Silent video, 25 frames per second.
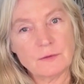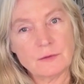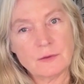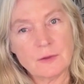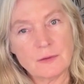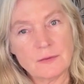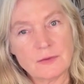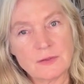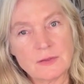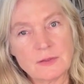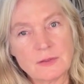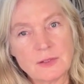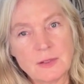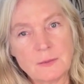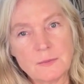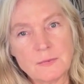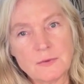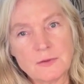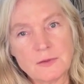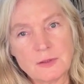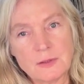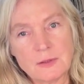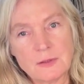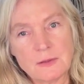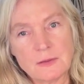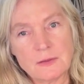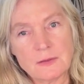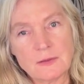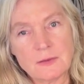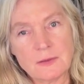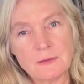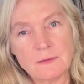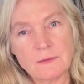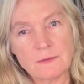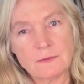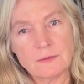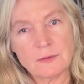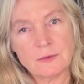a substance
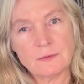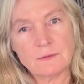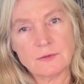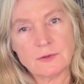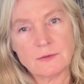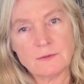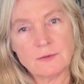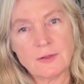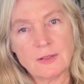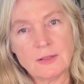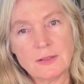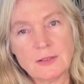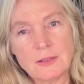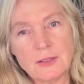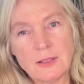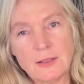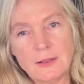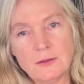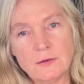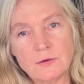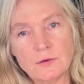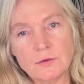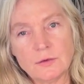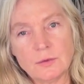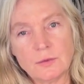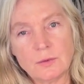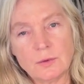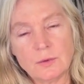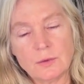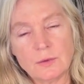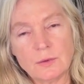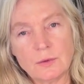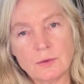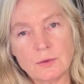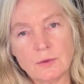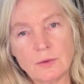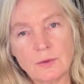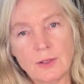of the divine
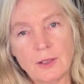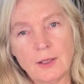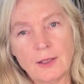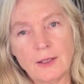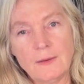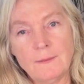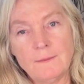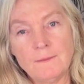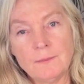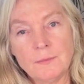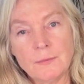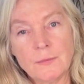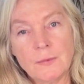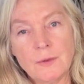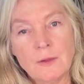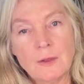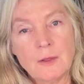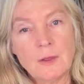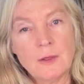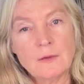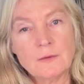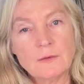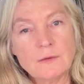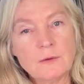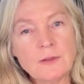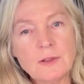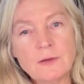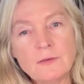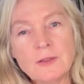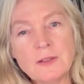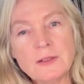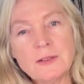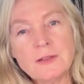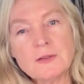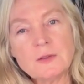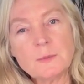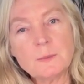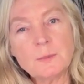nature. Okay. So
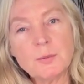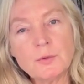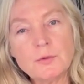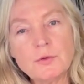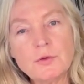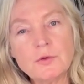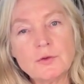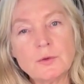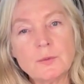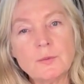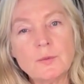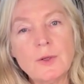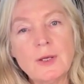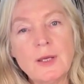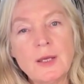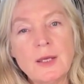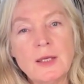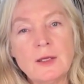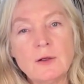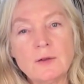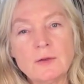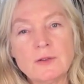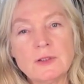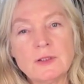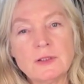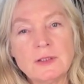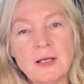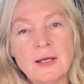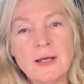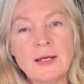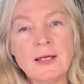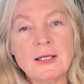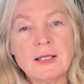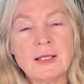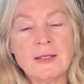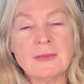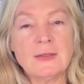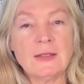nothing gets pushed away or
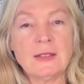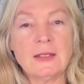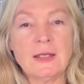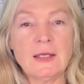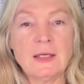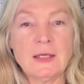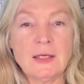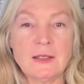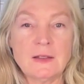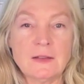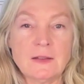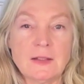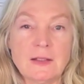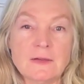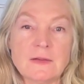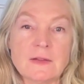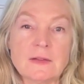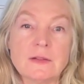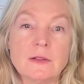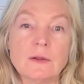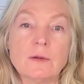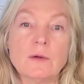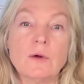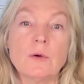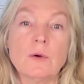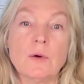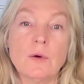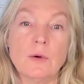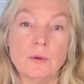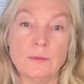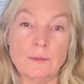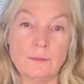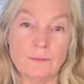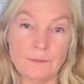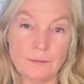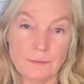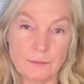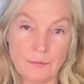denied in the end. That's the
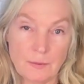goal.